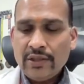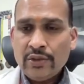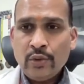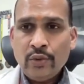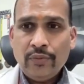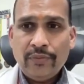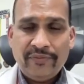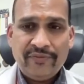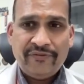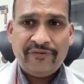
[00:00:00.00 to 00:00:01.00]
So
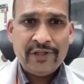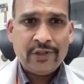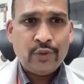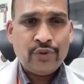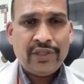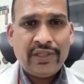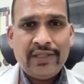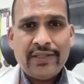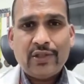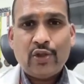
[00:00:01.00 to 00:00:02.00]
first question
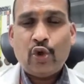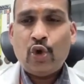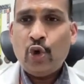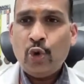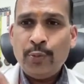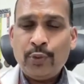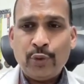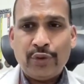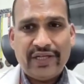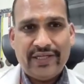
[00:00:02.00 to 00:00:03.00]
is whom
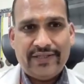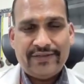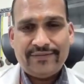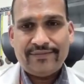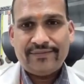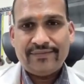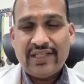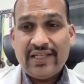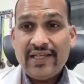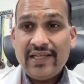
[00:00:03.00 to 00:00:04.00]
to treat.
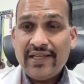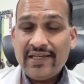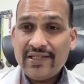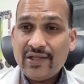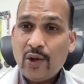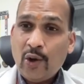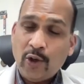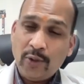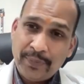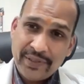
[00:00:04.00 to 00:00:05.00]
Is
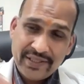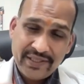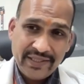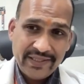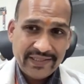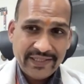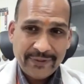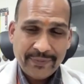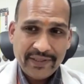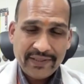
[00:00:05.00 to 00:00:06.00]
all patient need
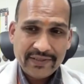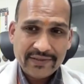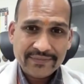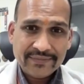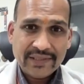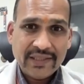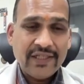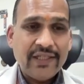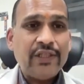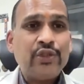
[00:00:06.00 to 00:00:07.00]
treatment?
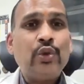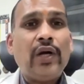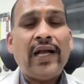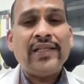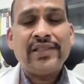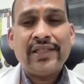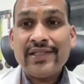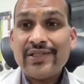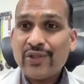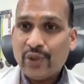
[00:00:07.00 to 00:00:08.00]
So answer
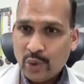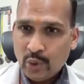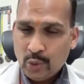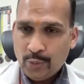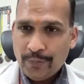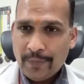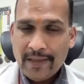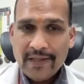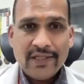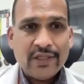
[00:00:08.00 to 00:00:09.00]
is no.
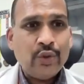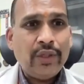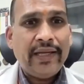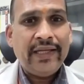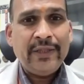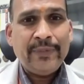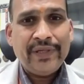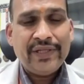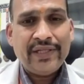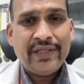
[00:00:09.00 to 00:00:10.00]
So any
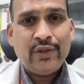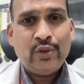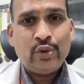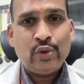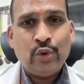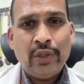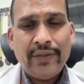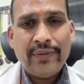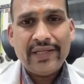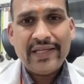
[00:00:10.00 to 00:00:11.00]
patient, those who
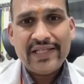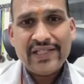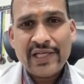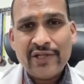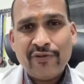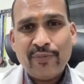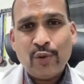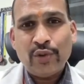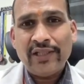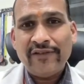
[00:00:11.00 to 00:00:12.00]
have AHI of
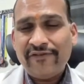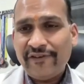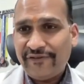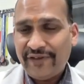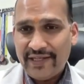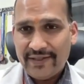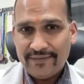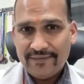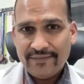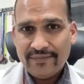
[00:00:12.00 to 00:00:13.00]
more than 15
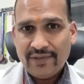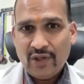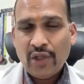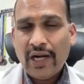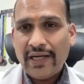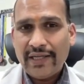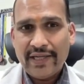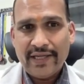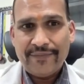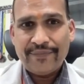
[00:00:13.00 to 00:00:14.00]
or
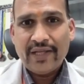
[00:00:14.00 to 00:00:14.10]
RDI,